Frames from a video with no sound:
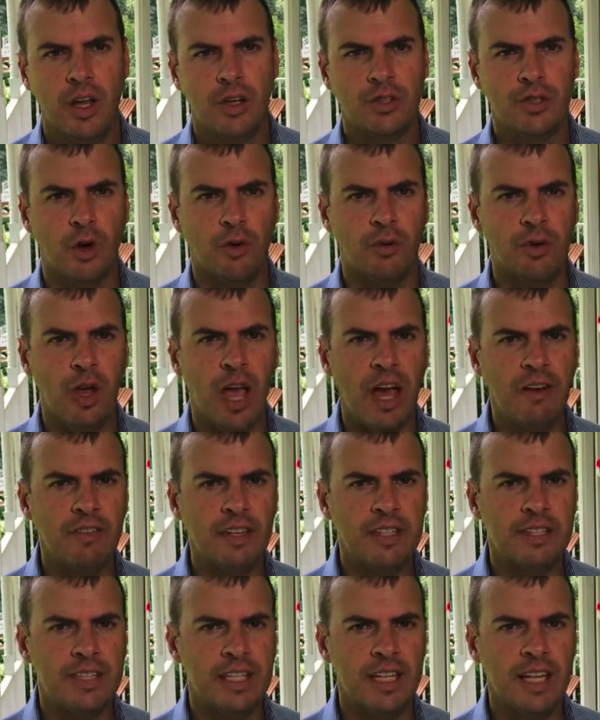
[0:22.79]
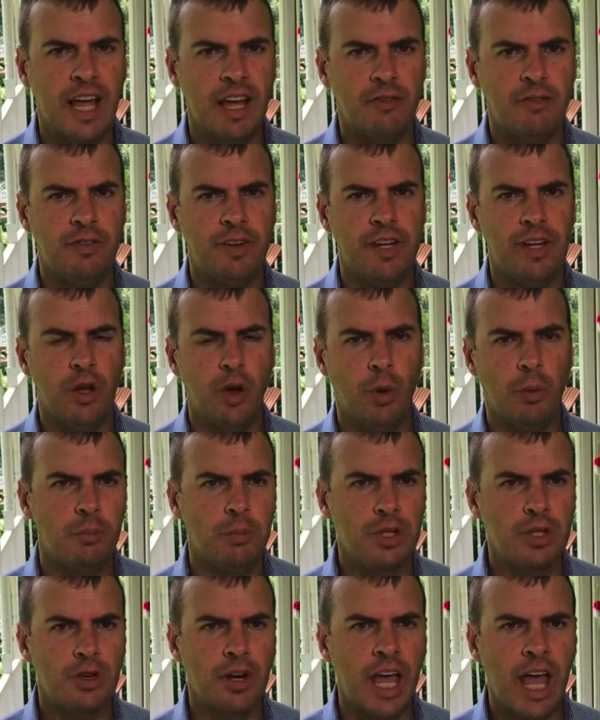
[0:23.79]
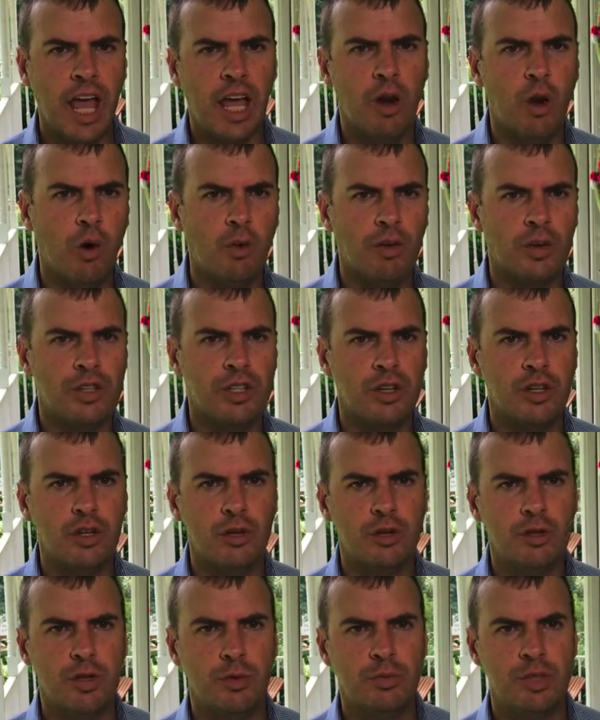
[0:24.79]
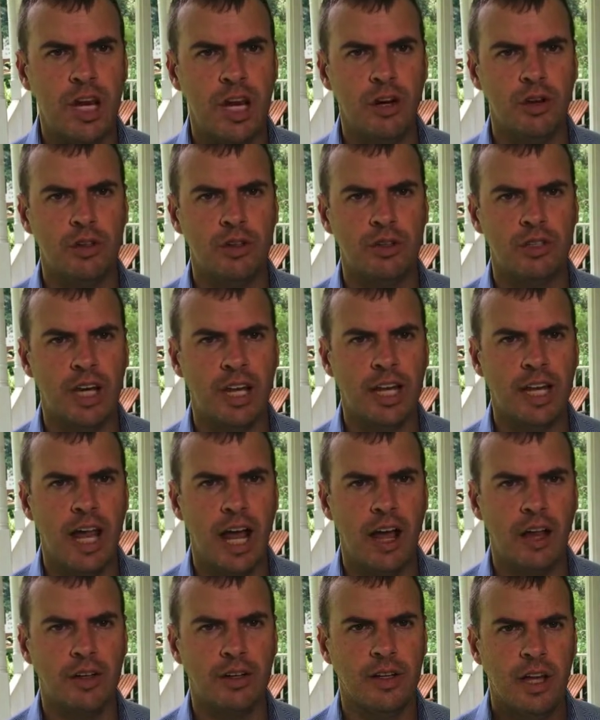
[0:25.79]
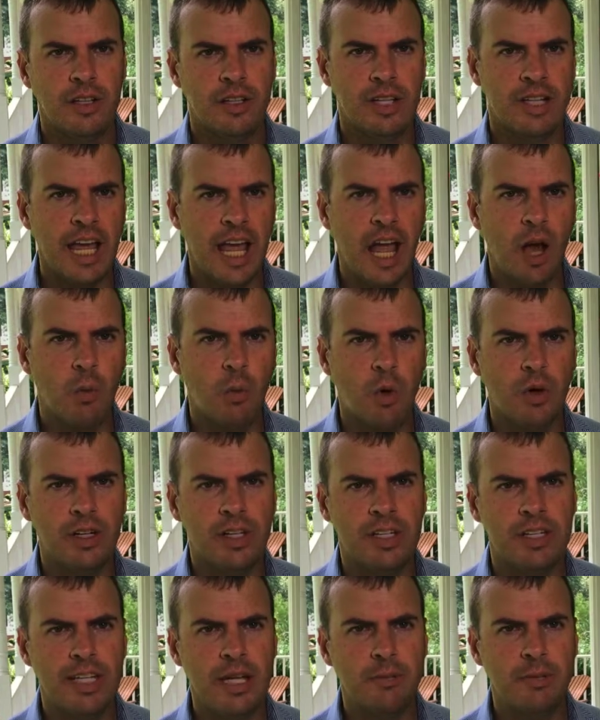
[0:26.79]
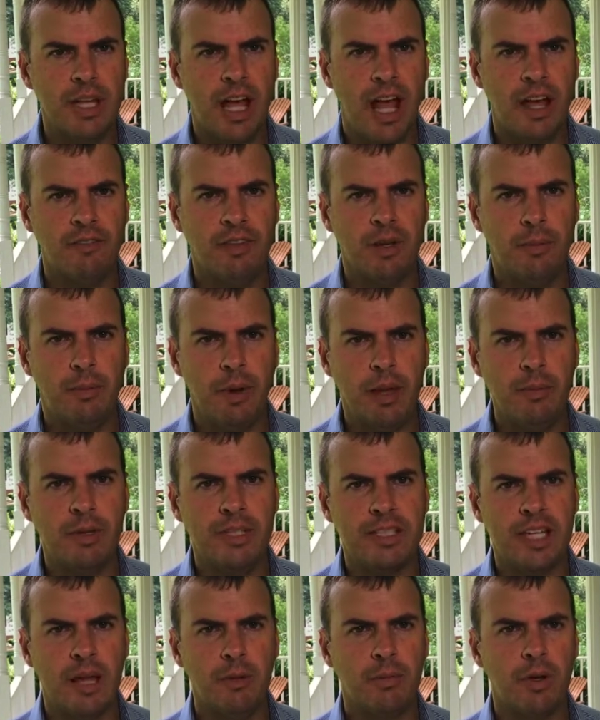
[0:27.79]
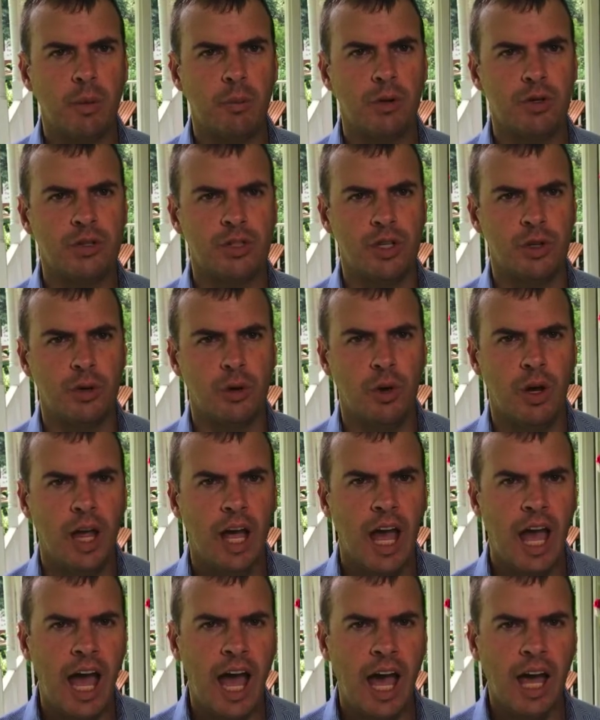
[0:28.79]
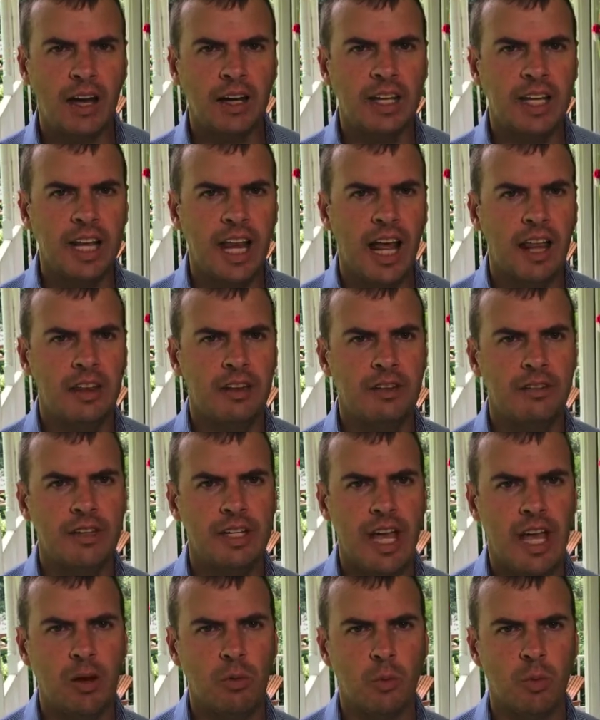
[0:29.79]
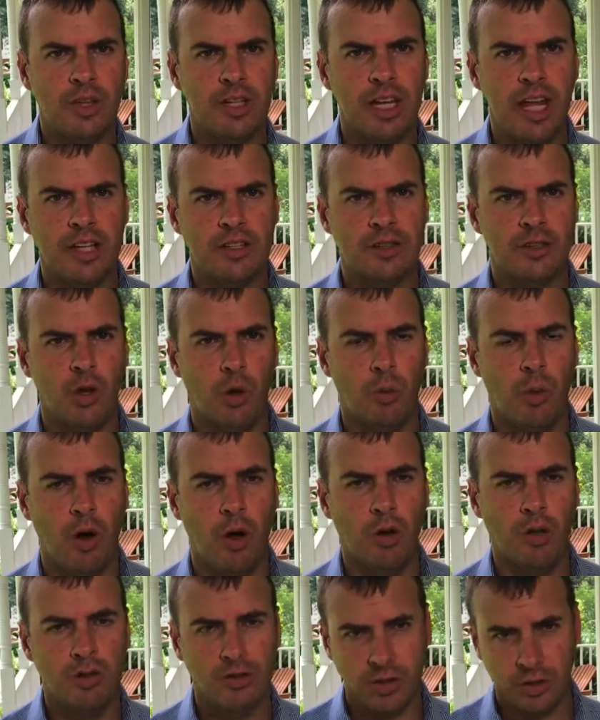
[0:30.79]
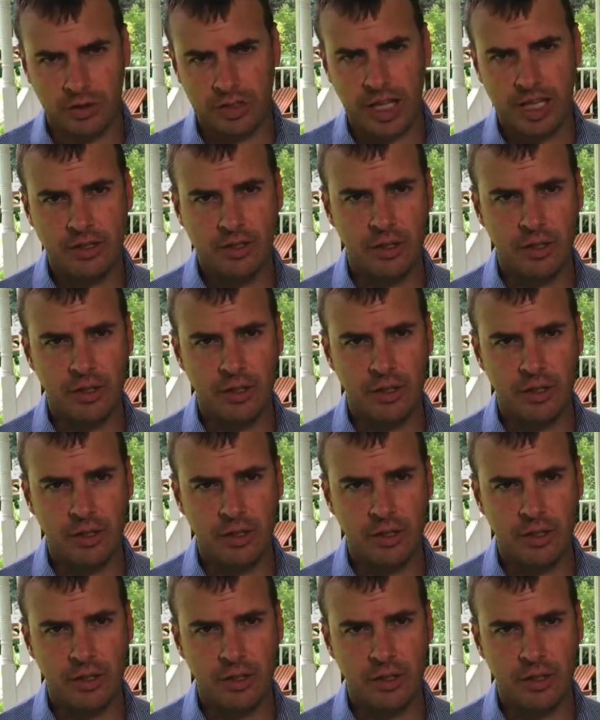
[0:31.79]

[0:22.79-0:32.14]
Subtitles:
So if you haven't seen that video, be sure to head over to the YouTube channel and check it out. Today, I wanted to deep dive into baby step number 2, how to get out of the debt with a debt snowball. So stay